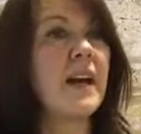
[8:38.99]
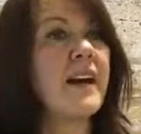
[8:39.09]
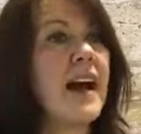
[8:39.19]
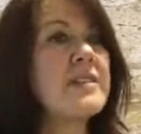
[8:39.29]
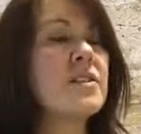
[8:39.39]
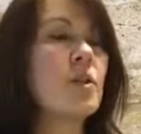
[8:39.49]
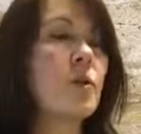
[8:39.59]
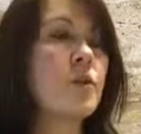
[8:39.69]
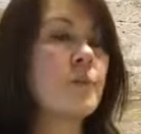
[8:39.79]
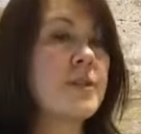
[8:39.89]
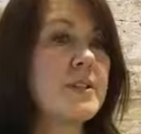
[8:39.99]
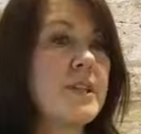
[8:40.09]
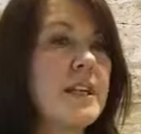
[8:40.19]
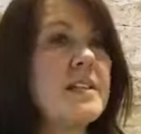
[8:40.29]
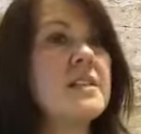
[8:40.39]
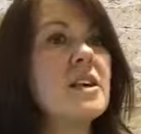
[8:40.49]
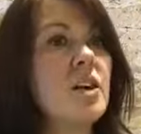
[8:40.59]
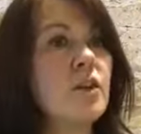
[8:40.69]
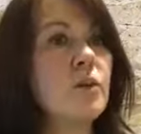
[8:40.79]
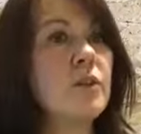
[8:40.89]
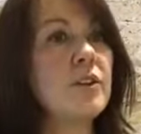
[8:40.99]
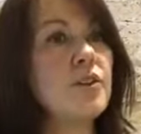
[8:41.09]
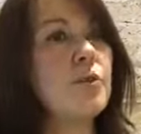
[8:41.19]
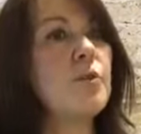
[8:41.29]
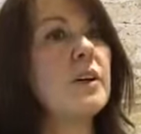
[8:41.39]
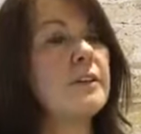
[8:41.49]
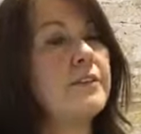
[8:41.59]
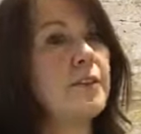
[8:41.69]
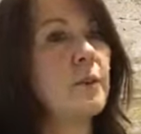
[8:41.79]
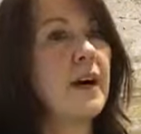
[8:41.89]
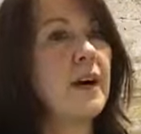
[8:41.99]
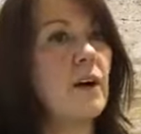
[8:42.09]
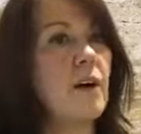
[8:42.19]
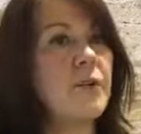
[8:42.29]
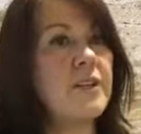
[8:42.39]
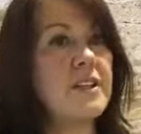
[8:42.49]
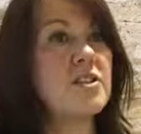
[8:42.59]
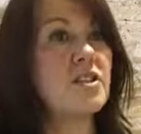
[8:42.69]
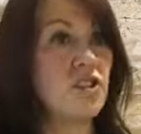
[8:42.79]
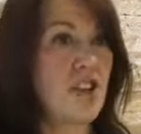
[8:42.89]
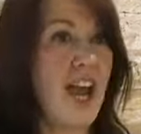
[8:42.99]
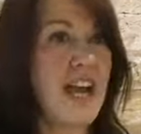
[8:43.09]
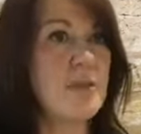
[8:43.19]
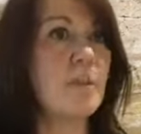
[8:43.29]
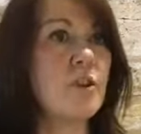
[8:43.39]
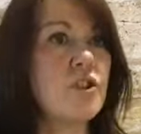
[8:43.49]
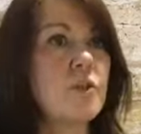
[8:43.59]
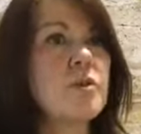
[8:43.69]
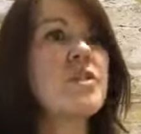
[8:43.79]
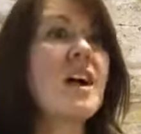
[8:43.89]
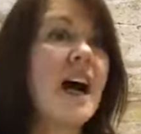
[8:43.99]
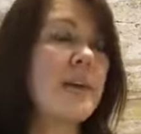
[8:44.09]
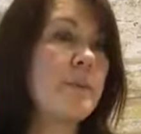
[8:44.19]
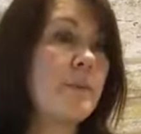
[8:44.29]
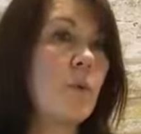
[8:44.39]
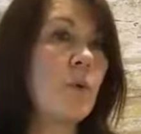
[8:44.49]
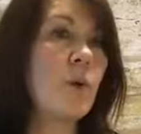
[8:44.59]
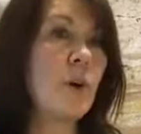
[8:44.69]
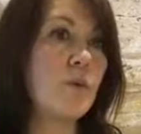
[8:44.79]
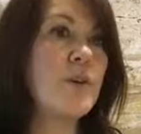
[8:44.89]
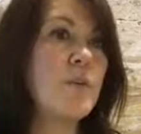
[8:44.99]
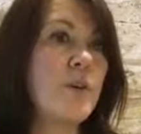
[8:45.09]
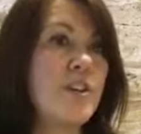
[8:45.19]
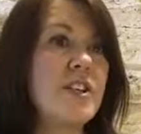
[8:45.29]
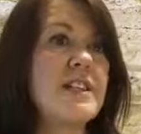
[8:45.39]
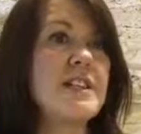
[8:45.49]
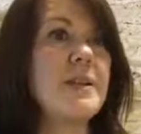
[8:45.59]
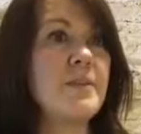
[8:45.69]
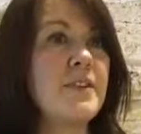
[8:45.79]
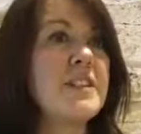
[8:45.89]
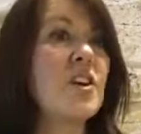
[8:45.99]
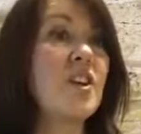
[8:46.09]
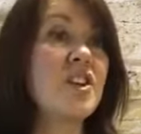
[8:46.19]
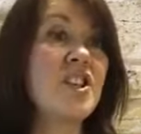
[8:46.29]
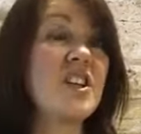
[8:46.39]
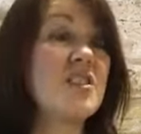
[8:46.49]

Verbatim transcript: And as the course proceeds, you will do fewer of these shared modules and more respiratory and sleep physiology.